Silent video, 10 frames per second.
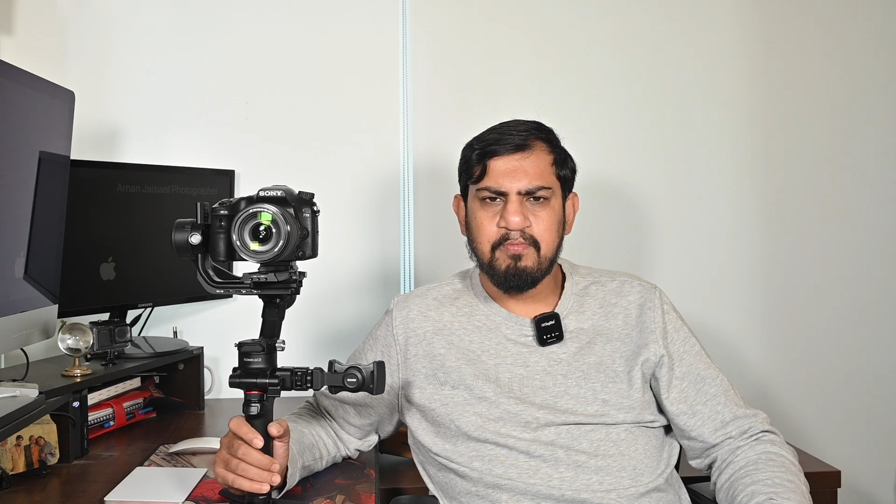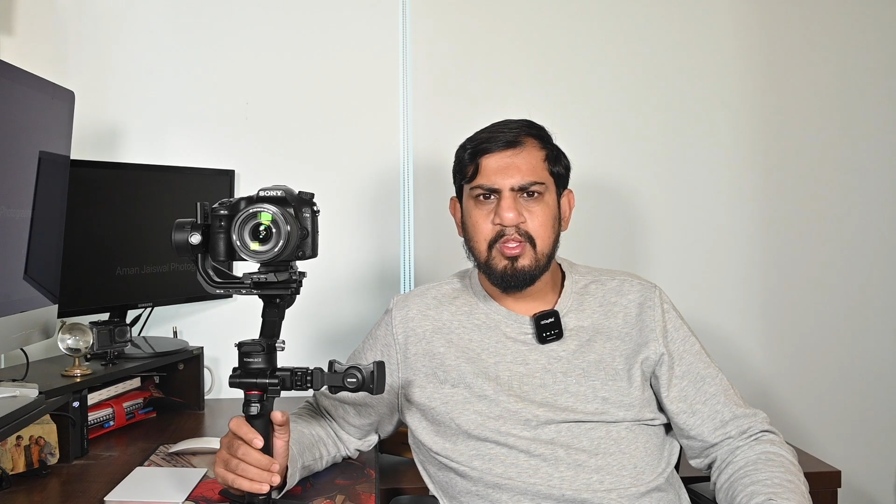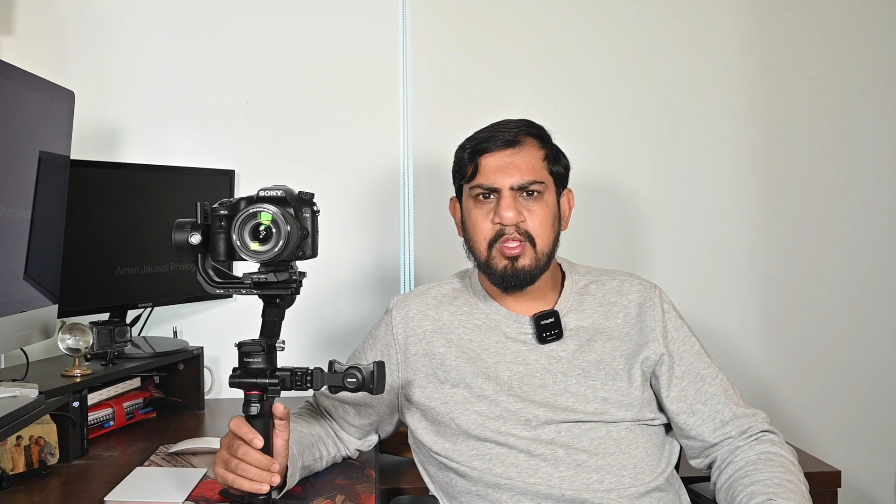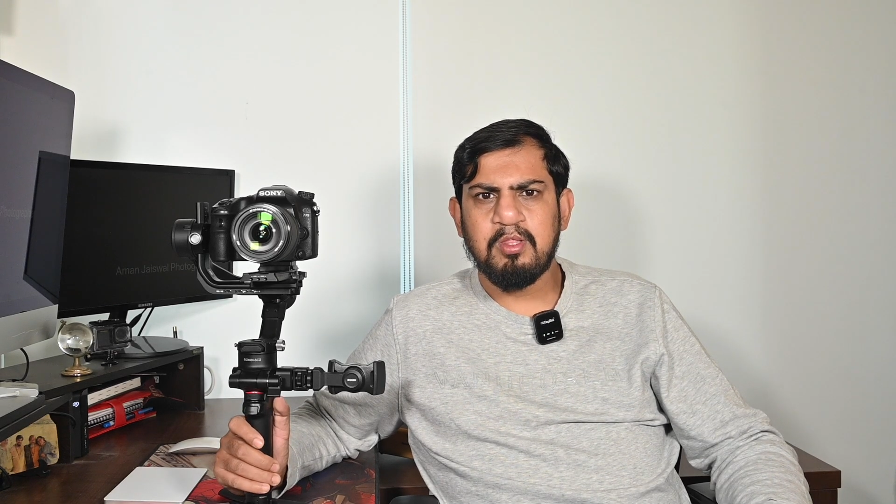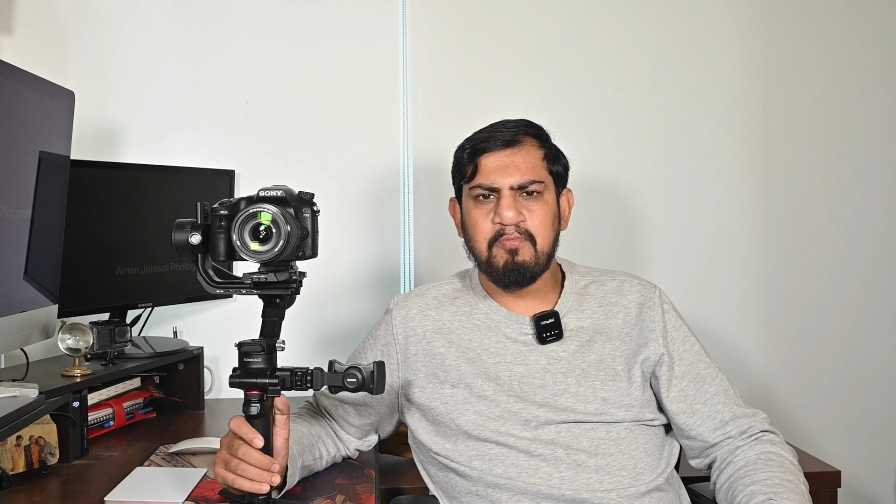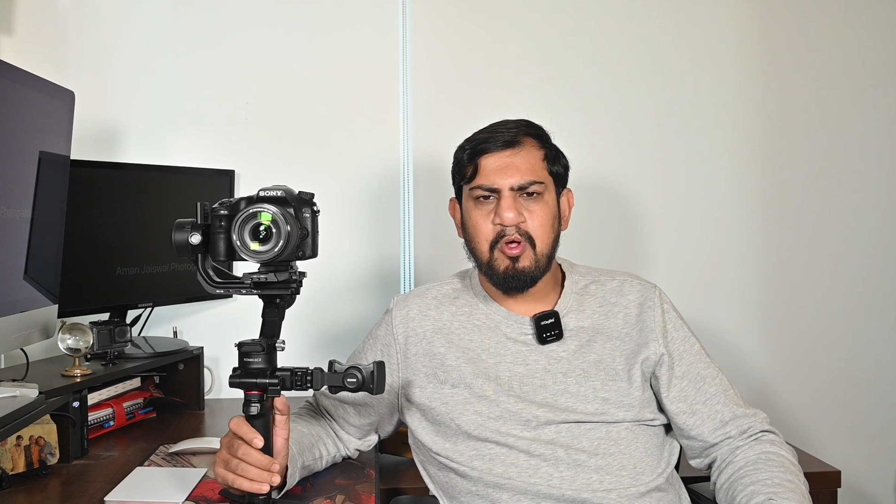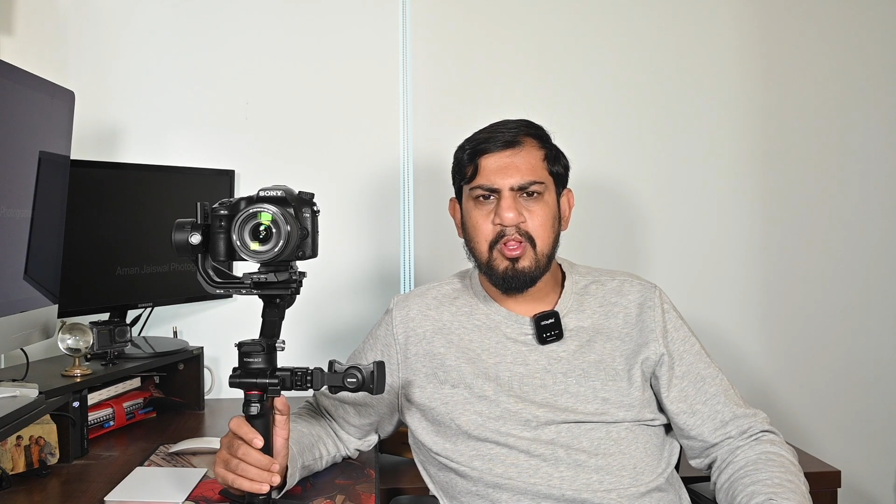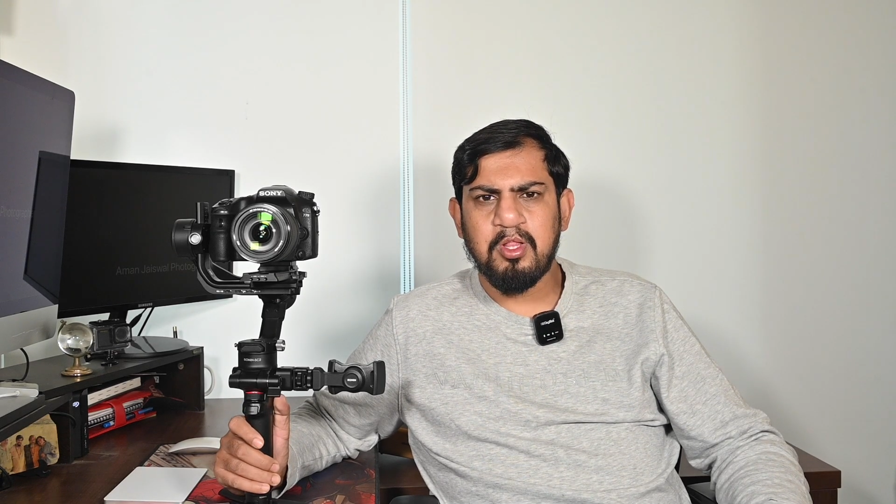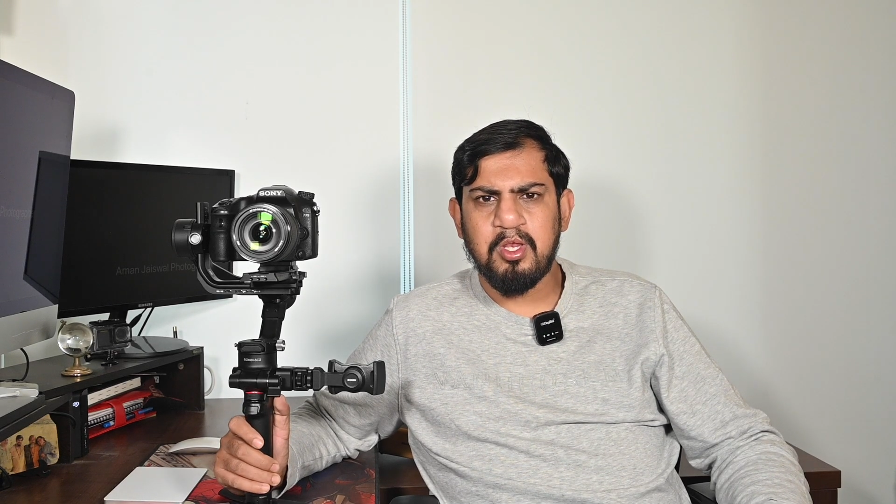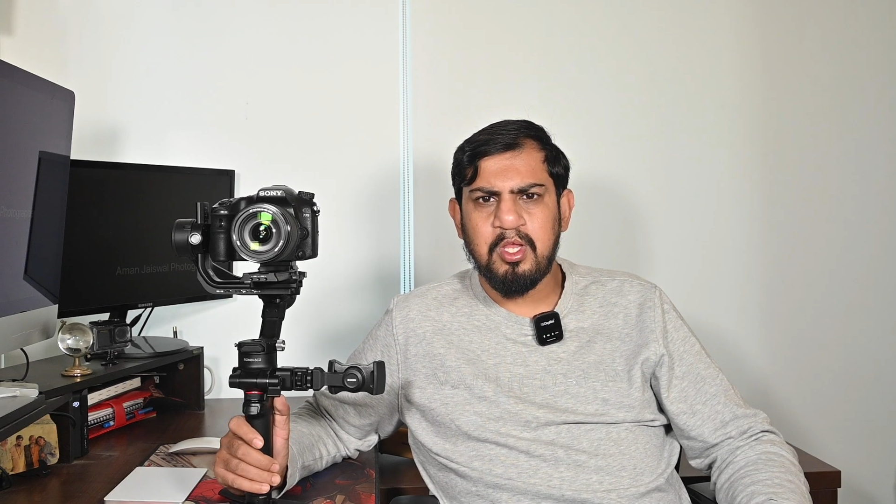The small
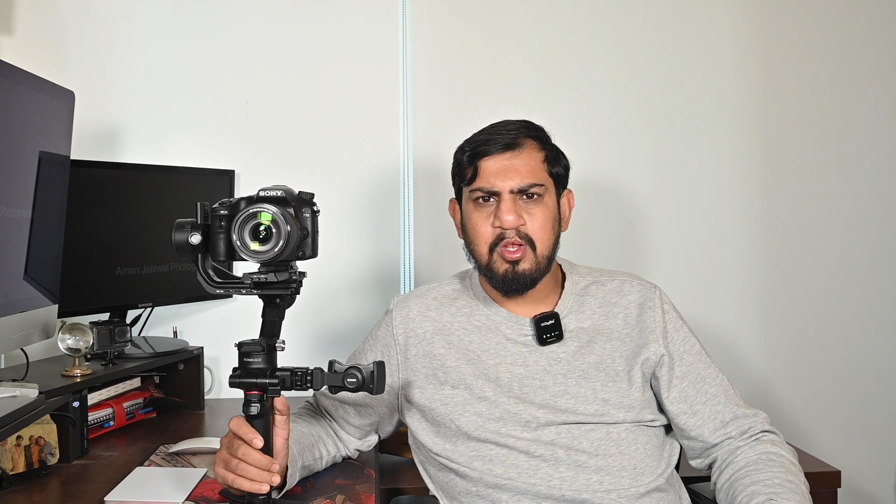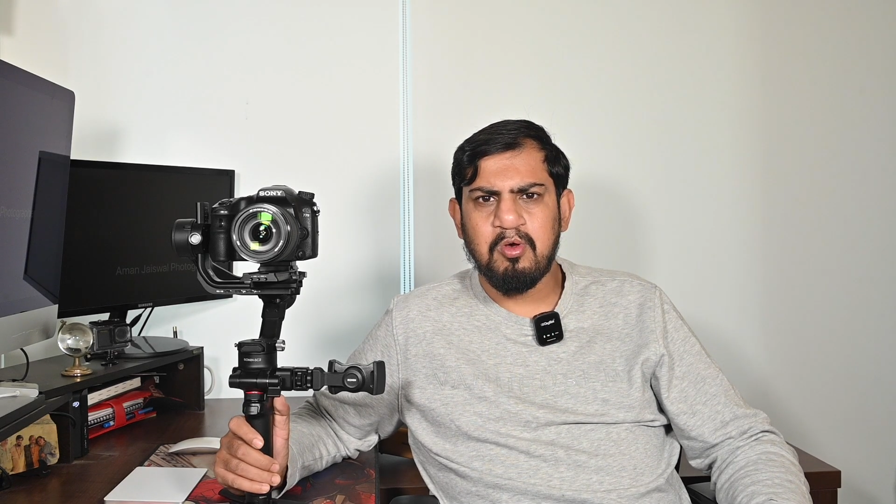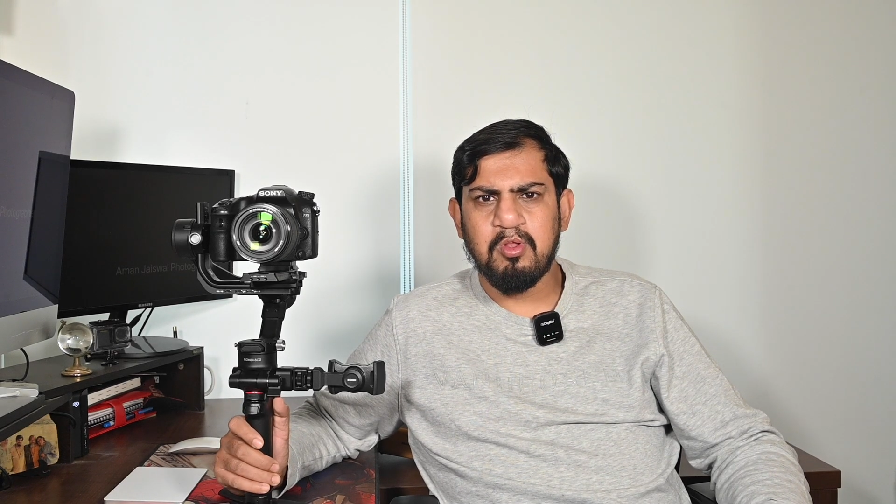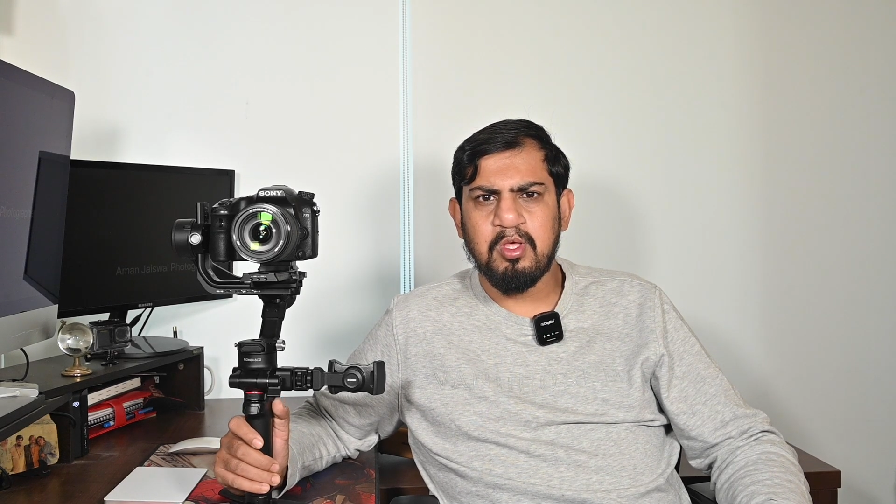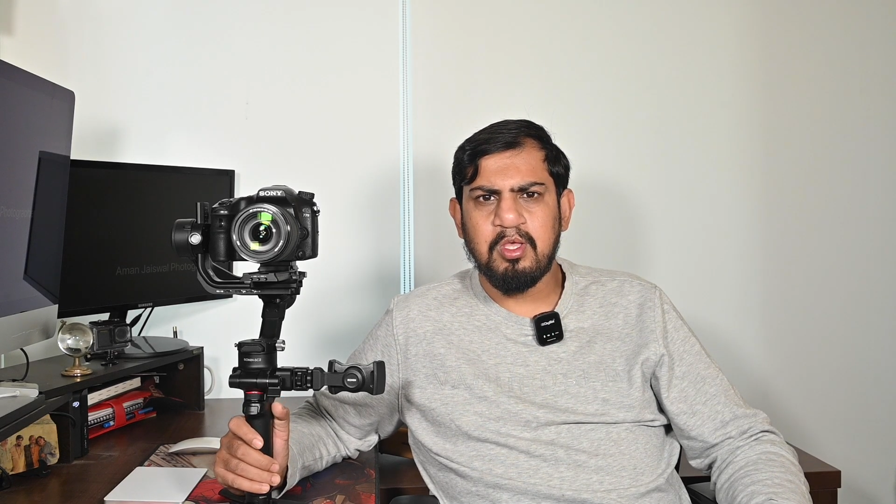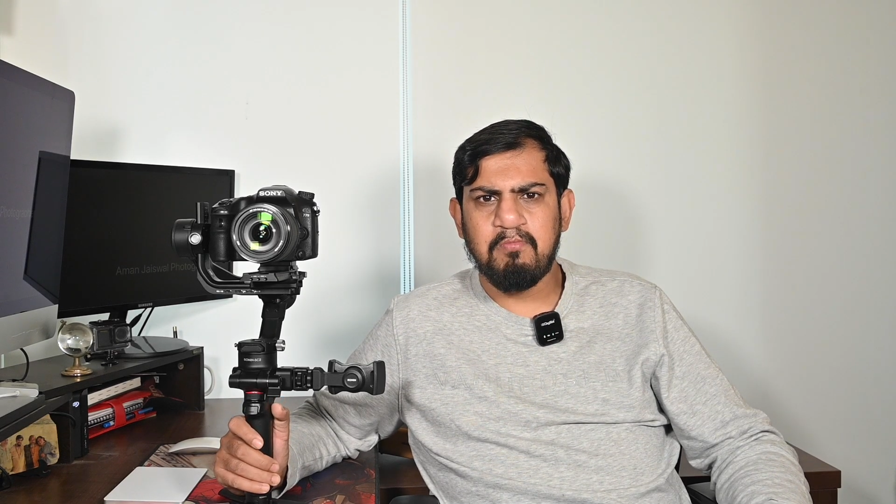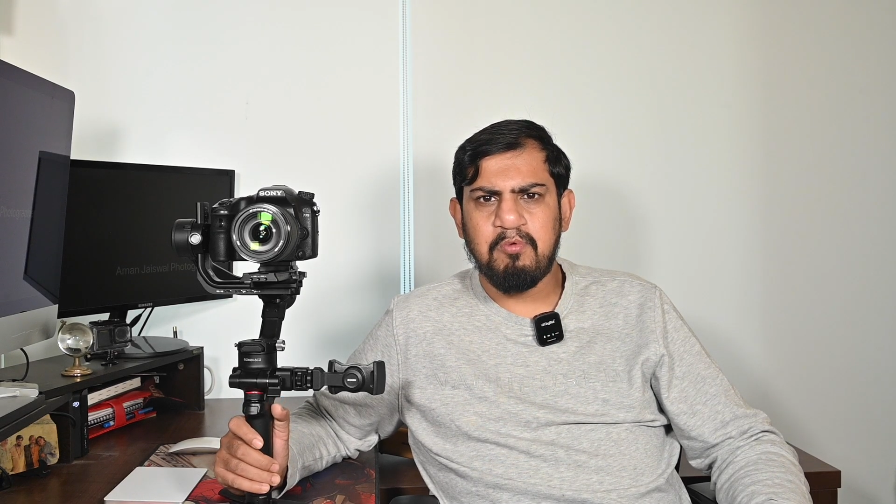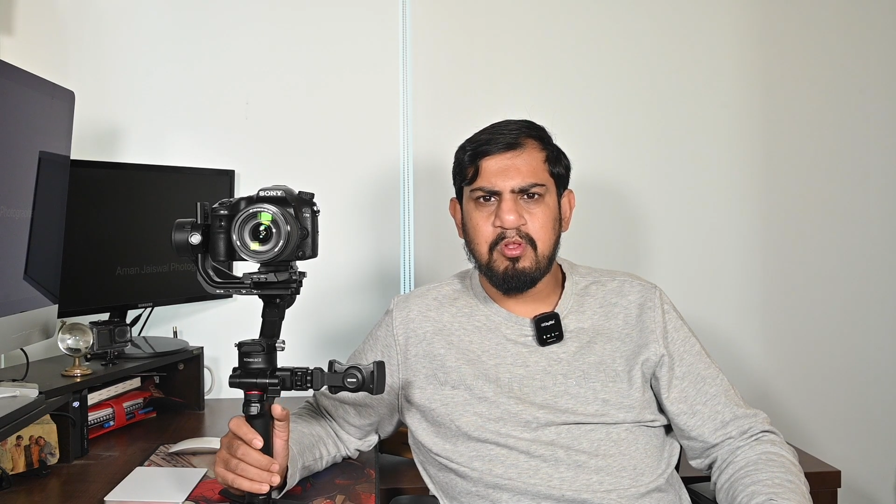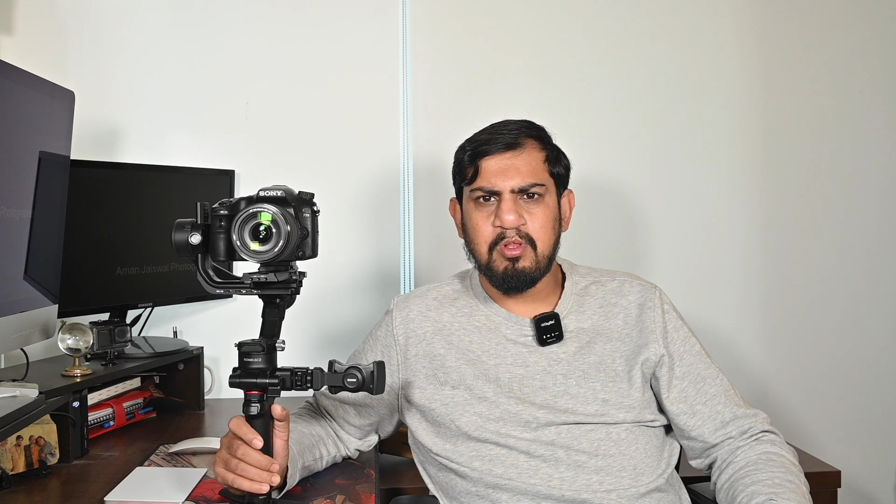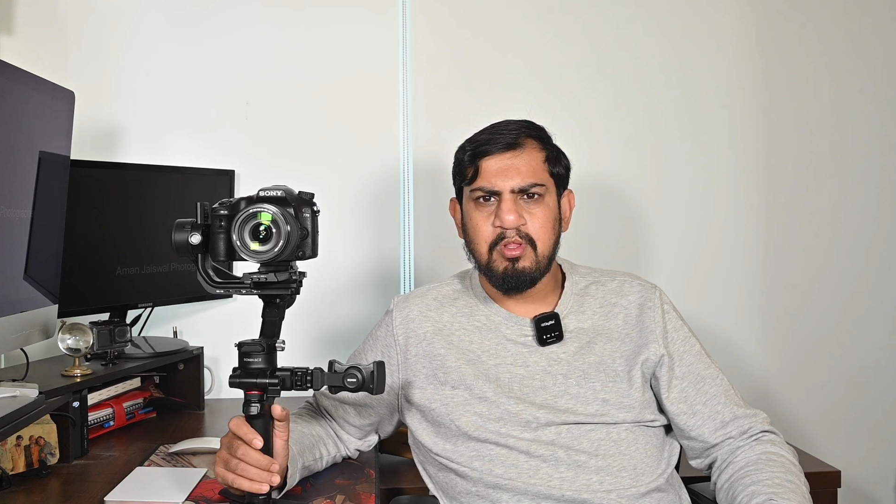screen on the
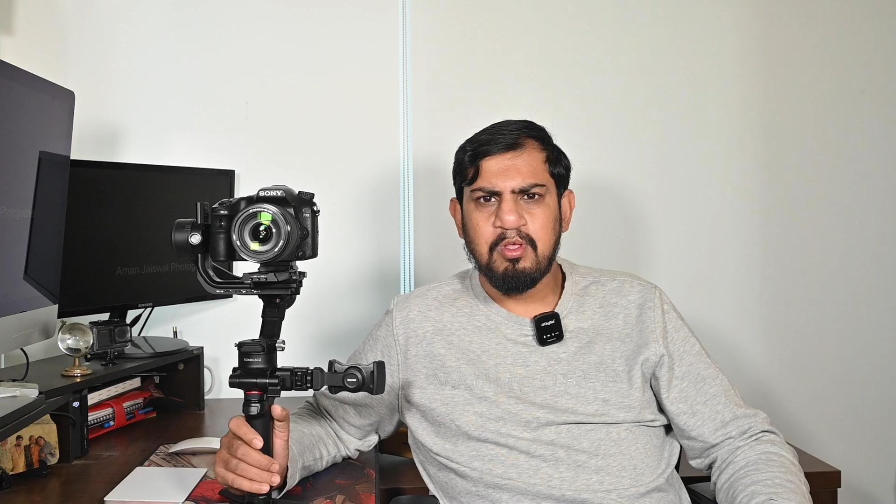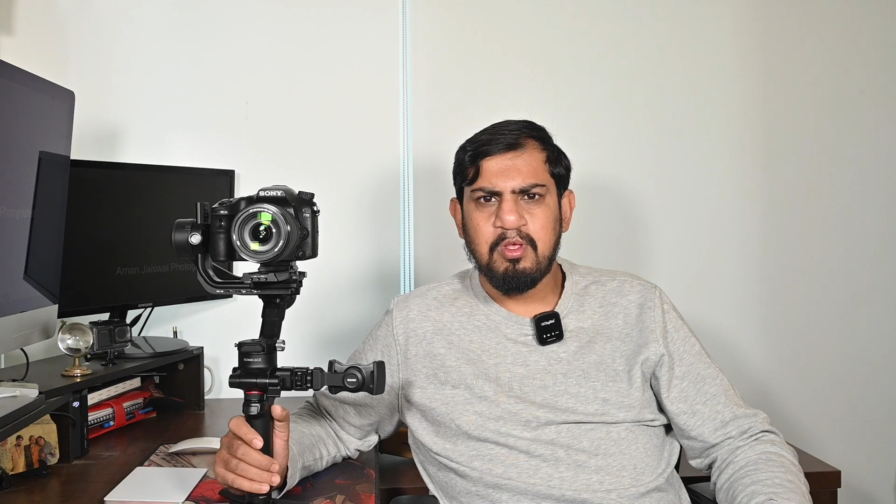gimbal